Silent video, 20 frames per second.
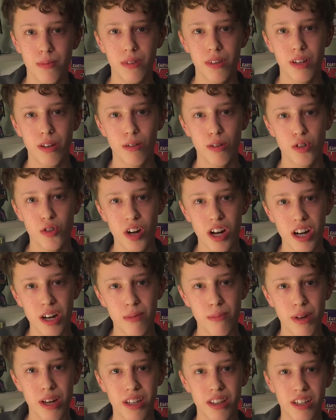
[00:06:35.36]
they were trying
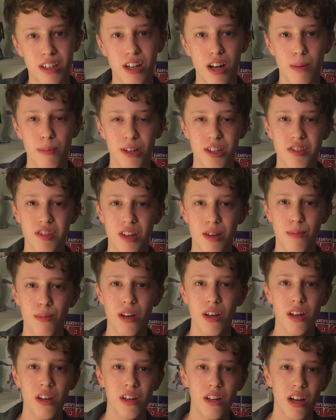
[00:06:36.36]
to make the comic seem
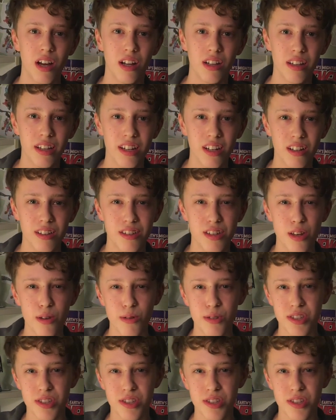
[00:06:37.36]
a little too